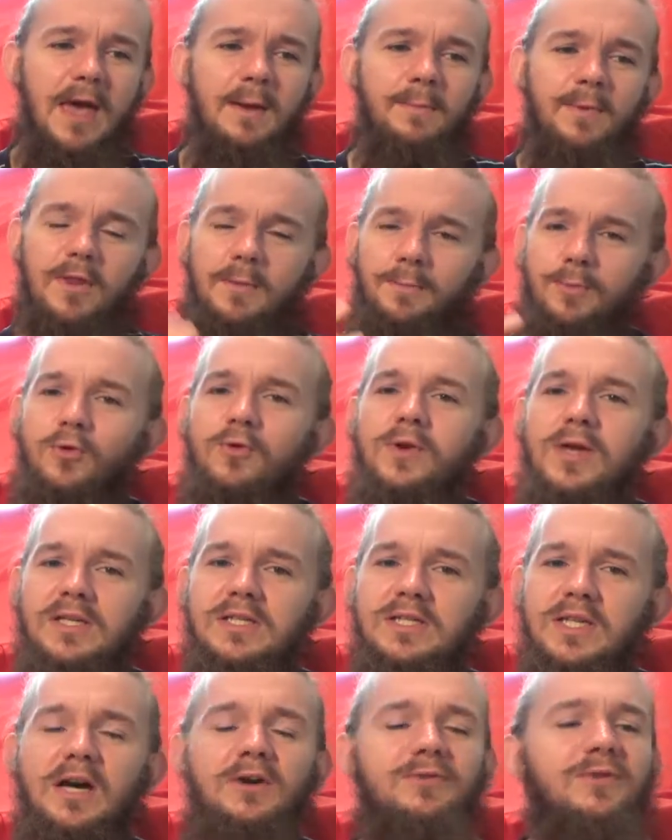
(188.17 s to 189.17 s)
But the brewery
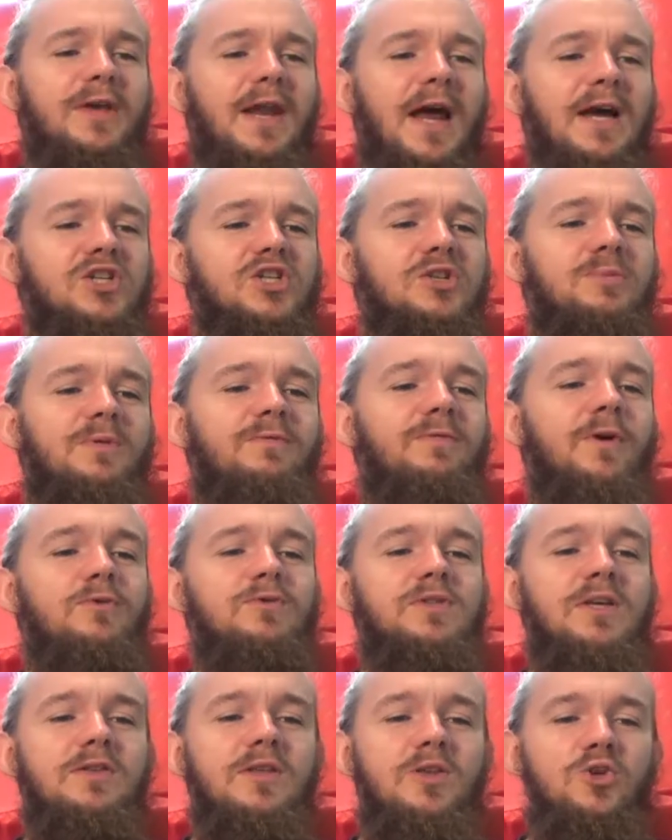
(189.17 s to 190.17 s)
itself can actually be
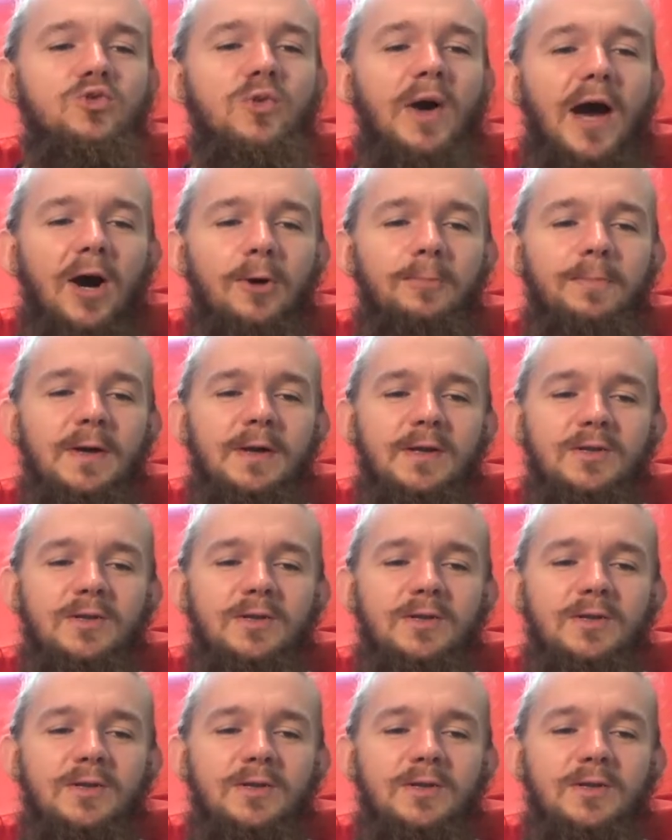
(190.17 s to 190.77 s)
found in the New Albion